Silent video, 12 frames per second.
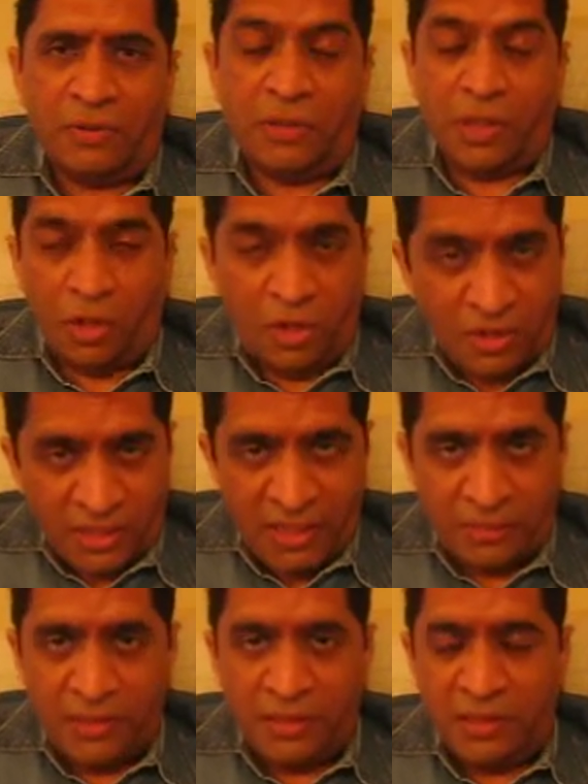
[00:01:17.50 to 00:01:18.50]
the doctor
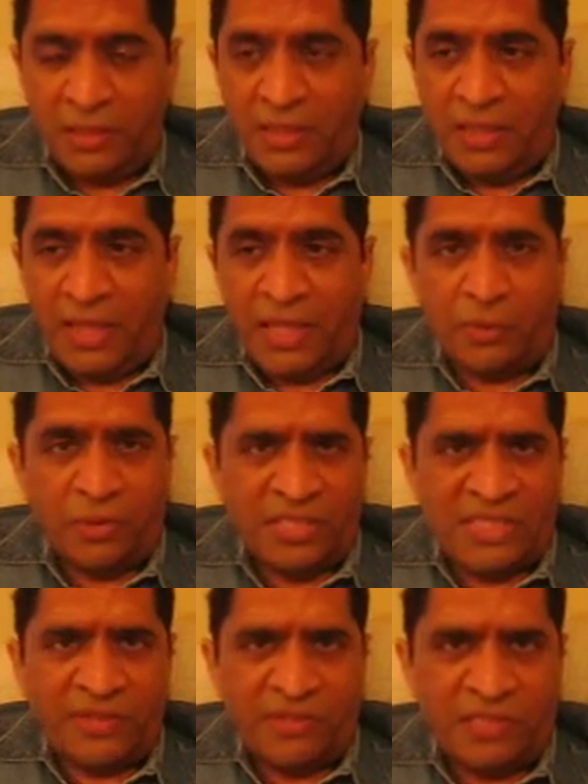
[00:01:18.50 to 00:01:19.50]
came in at about
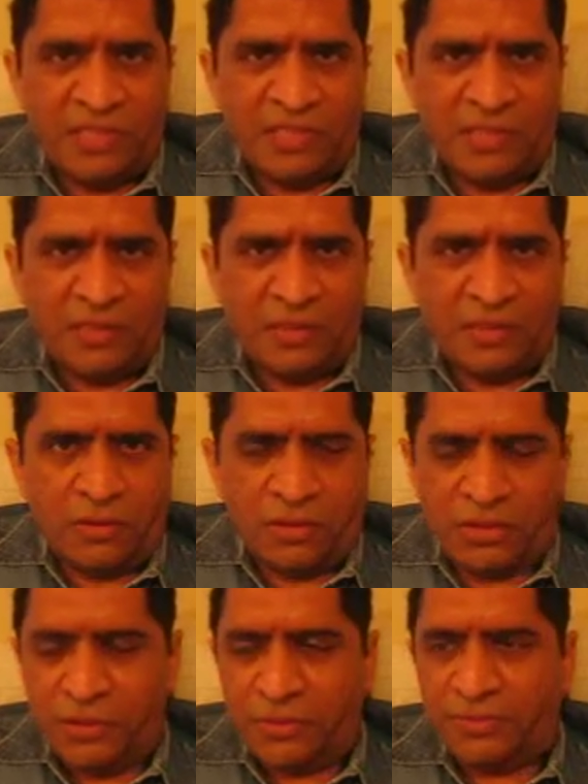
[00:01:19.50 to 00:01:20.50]
7:10 or
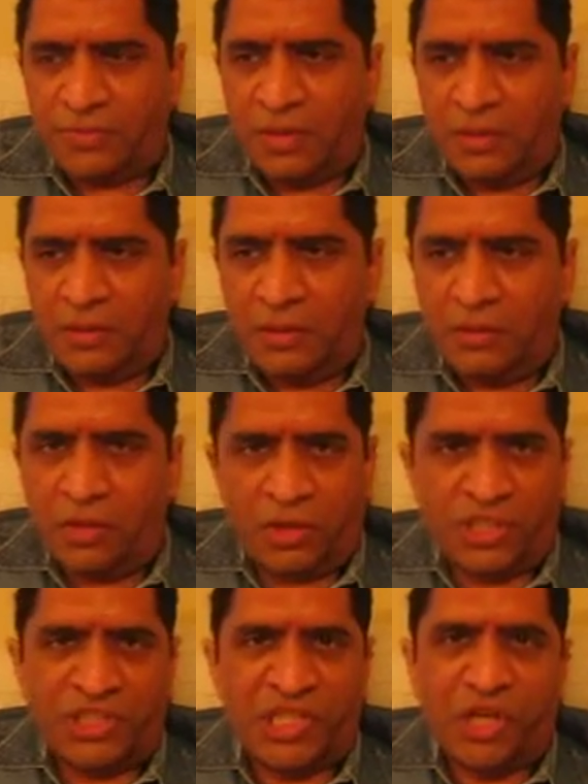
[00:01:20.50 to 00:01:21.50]
so,
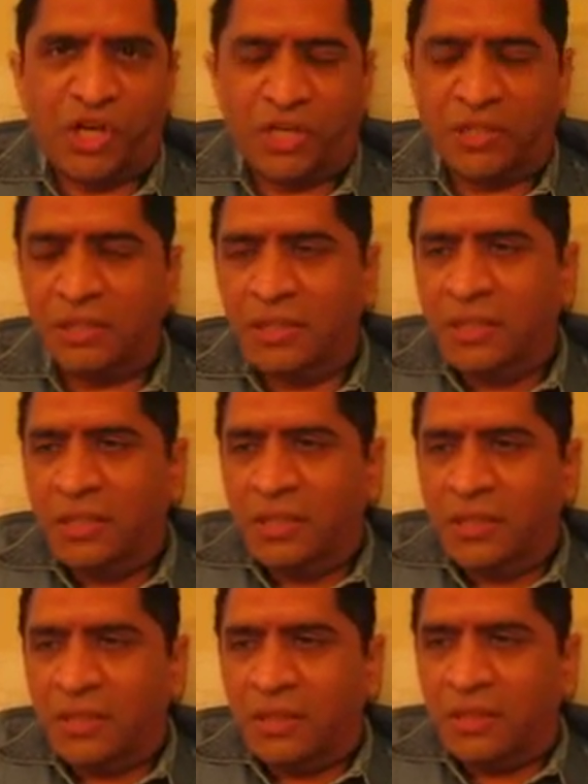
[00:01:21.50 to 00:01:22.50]
Dr. Shagog.
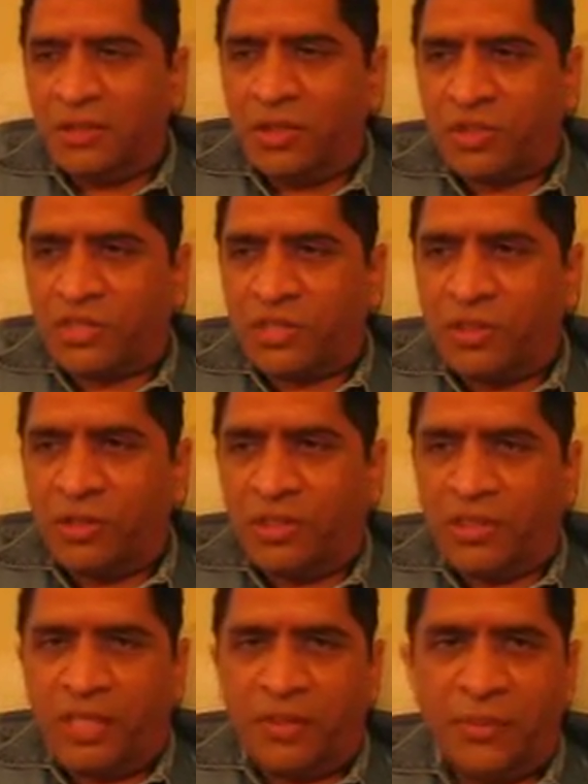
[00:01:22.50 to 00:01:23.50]
Dr. Shagog
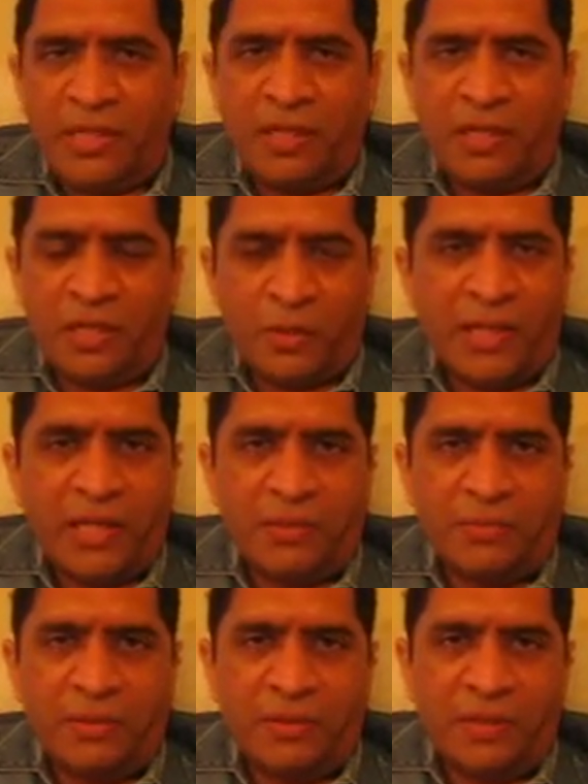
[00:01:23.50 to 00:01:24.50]
gave me a quick
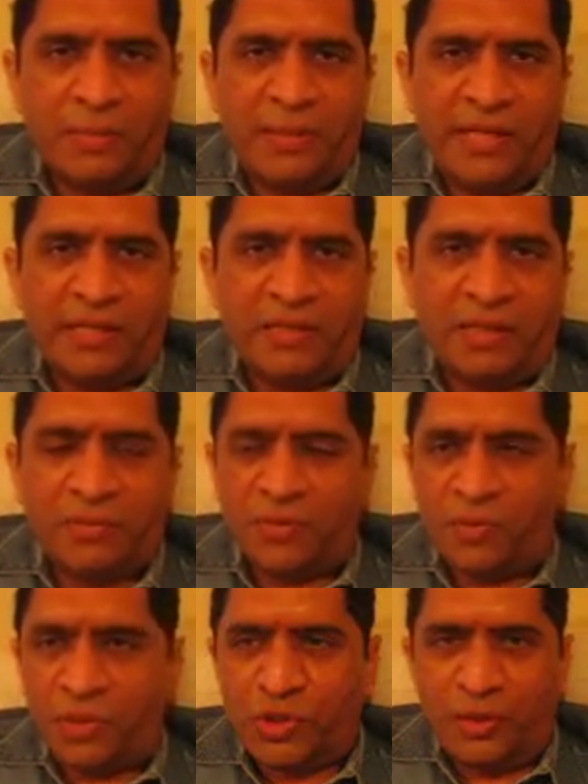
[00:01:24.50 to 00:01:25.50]
update in terms of
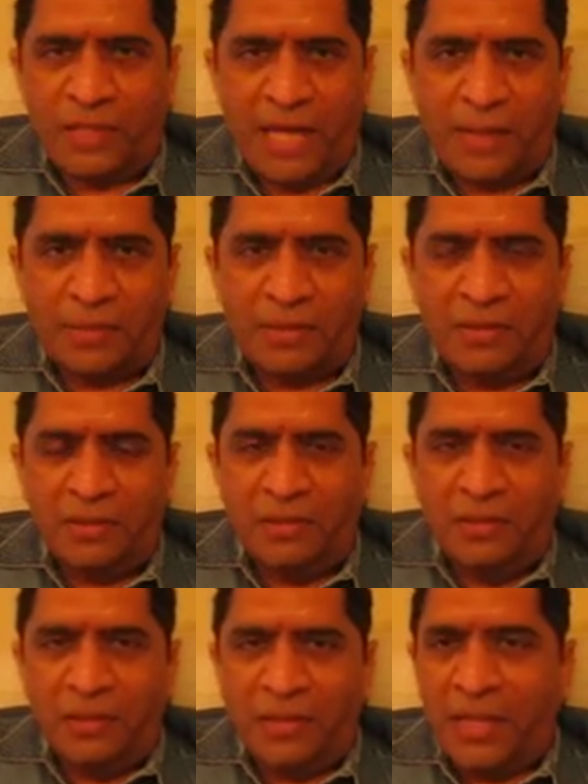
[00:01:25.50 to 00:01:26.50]
what's going to happen.
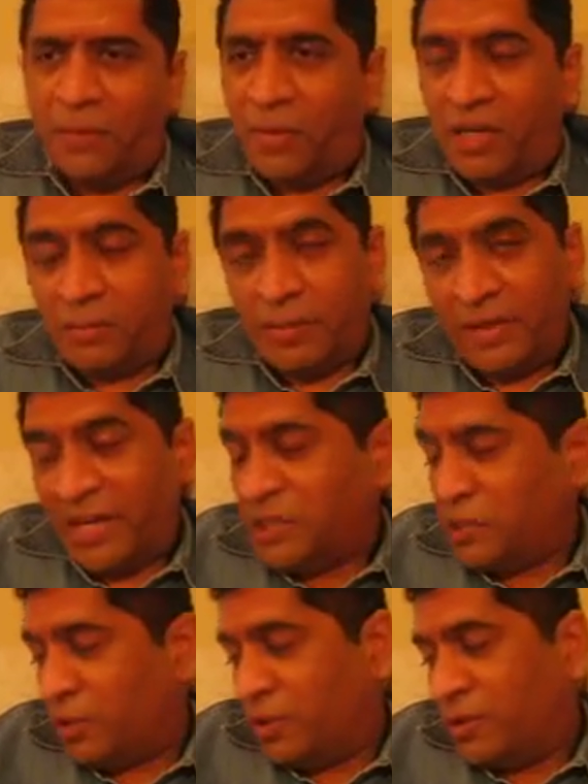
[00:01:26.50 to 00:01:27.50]
They marked my right
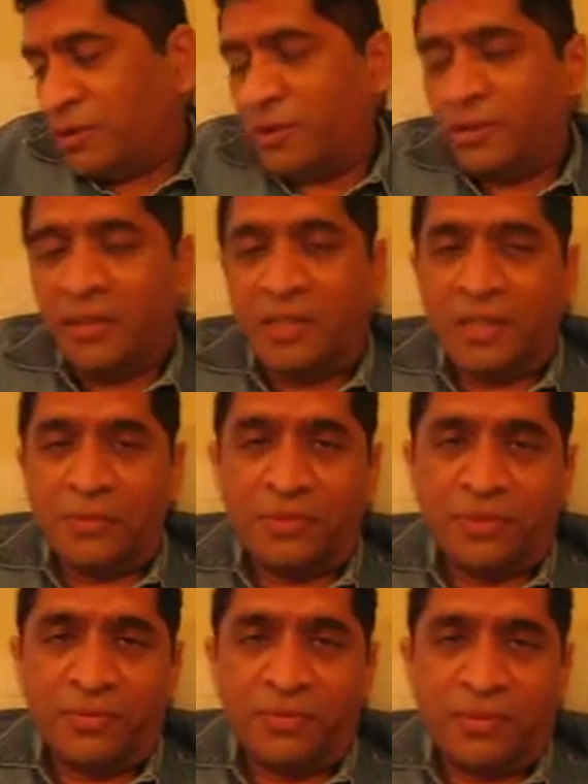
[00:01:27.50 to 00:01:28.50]
shoulder in terms
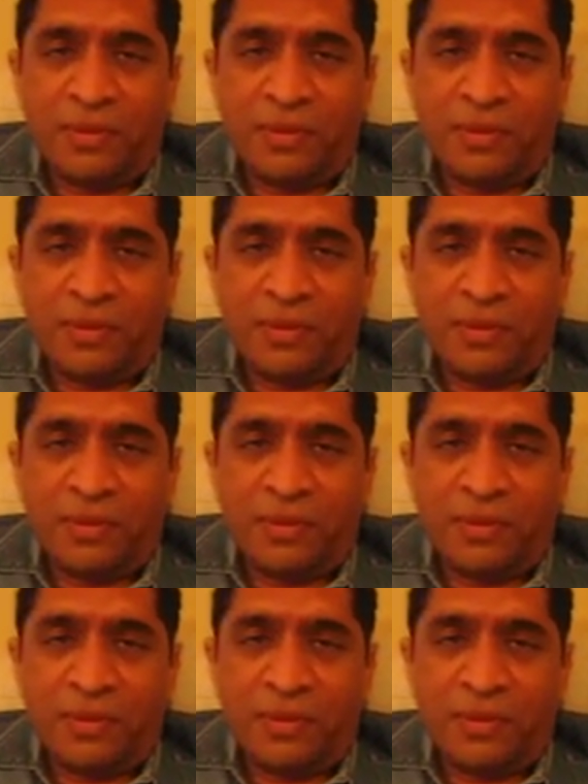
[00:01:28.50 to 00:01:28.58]
of